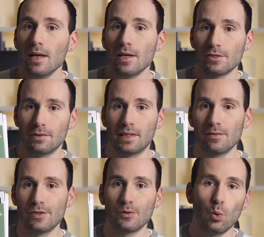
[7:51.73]
So it
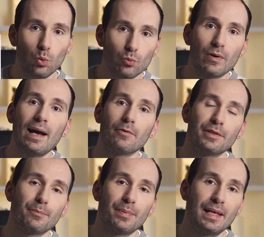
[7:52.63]
gives you an
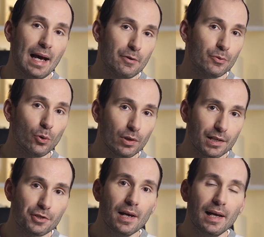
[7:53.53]
all-rounder piano knowledge,